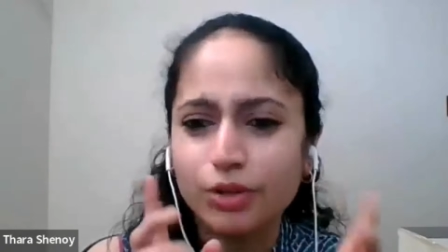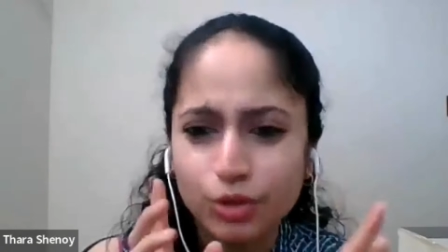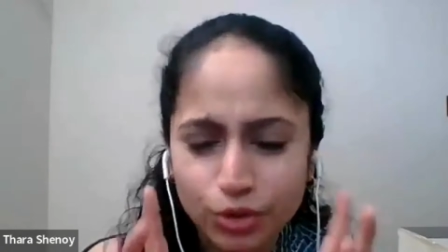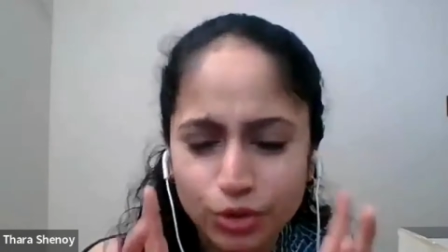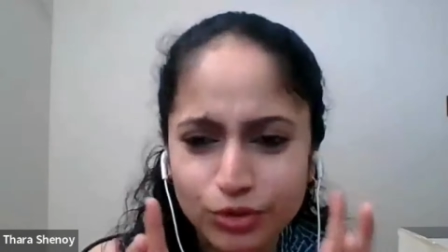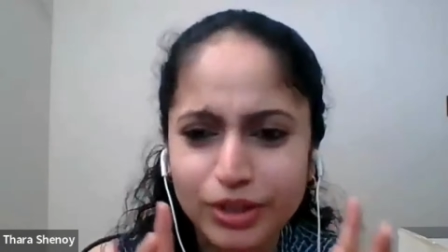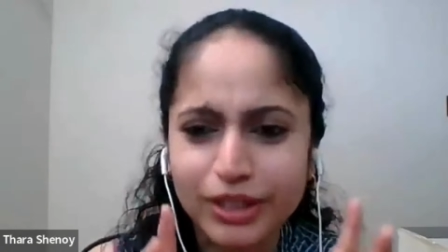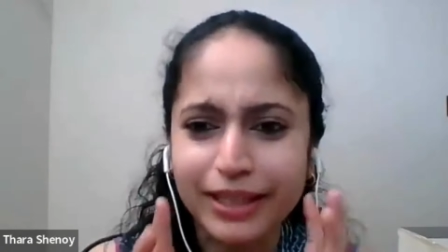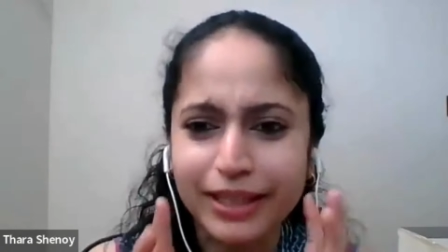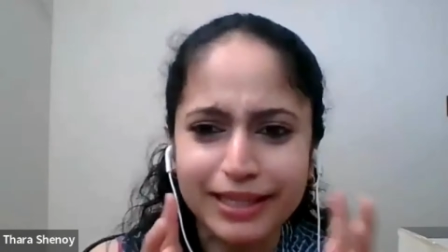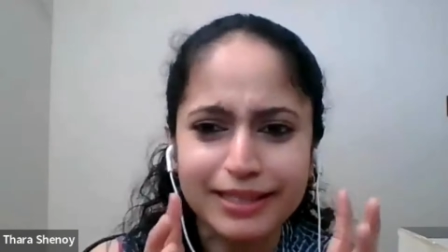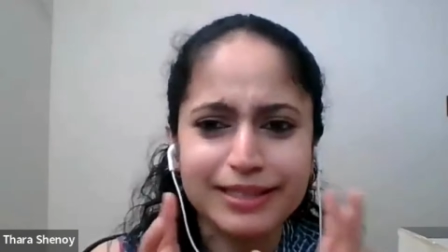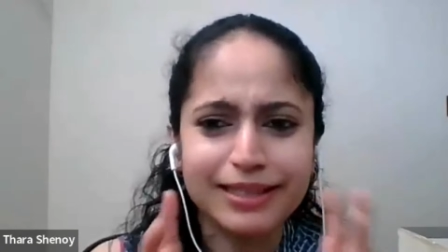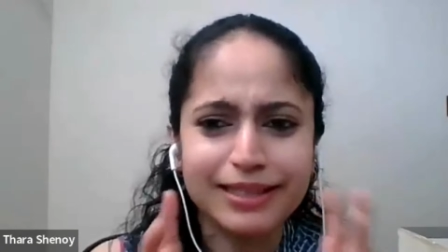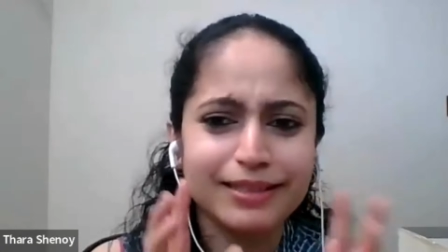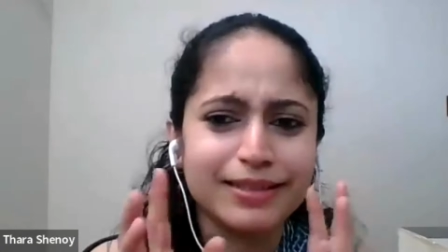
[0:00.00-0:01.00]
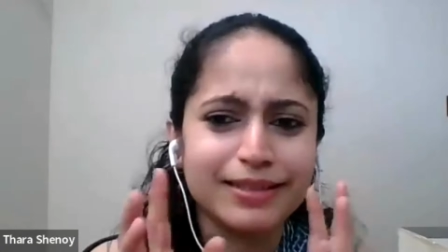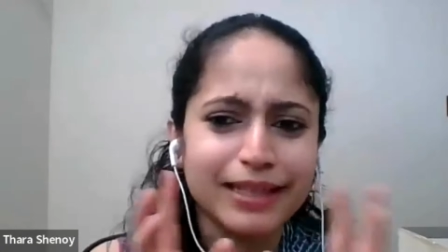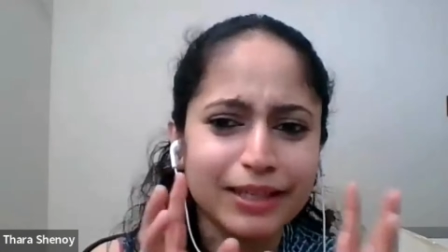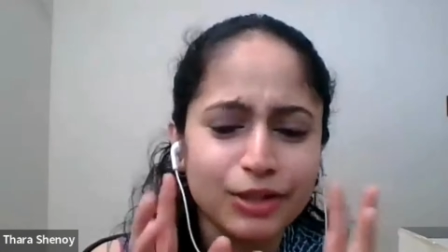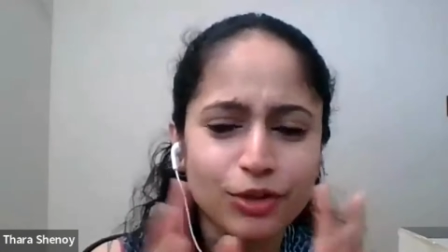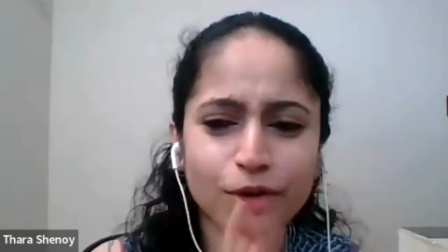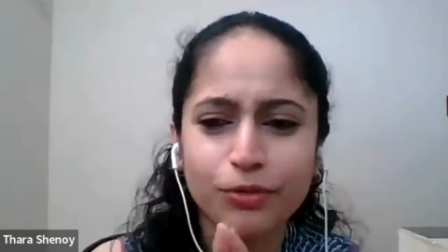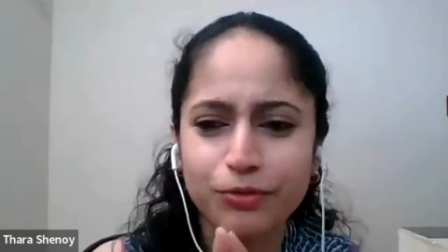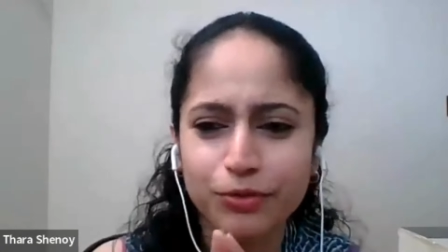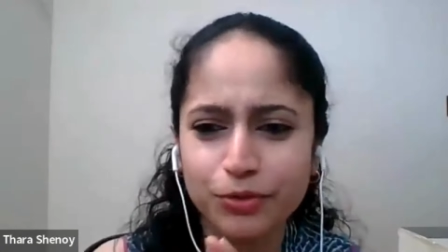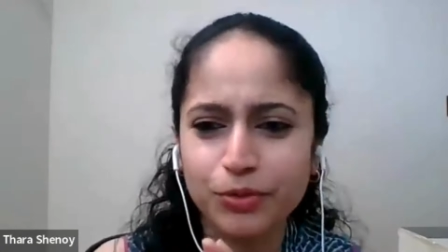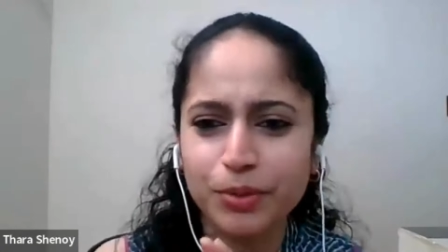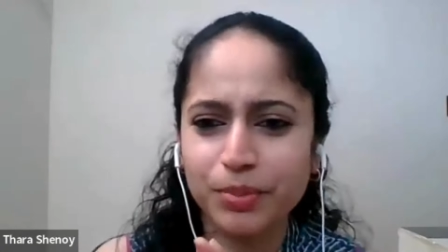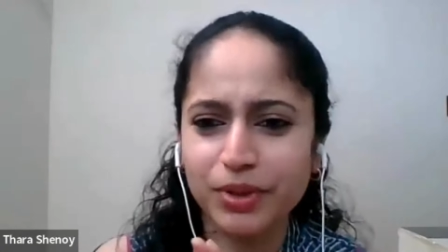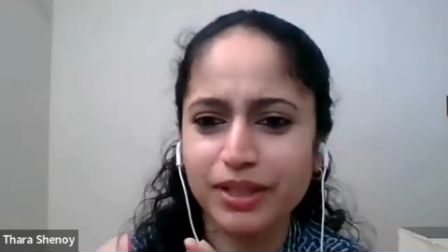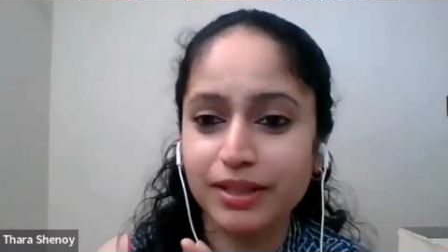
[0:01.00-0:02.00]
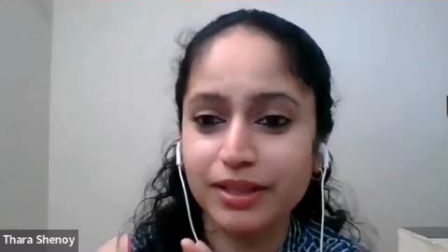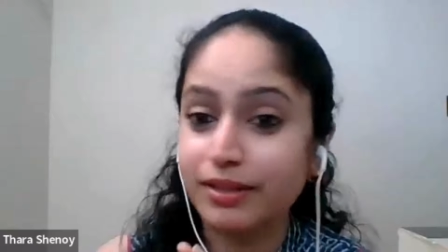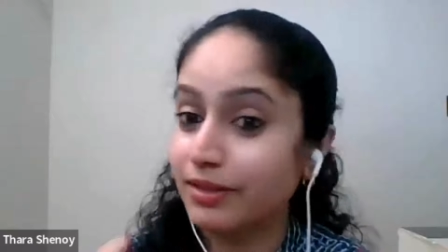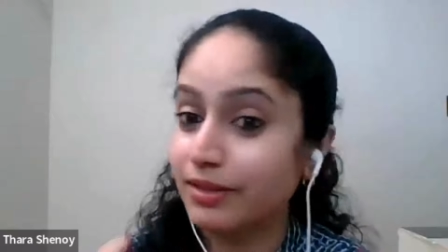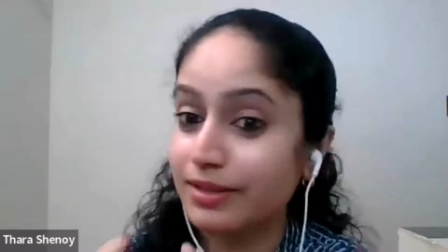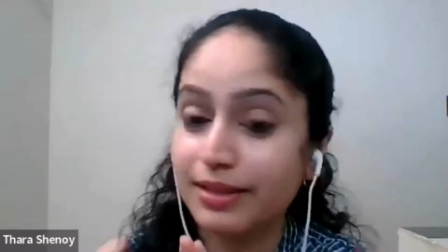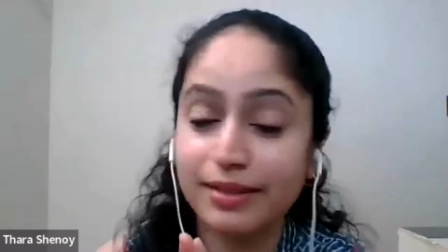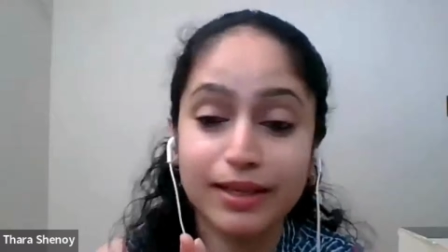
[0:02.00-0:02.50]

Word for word: do you think as kids, any of you are picky eaters?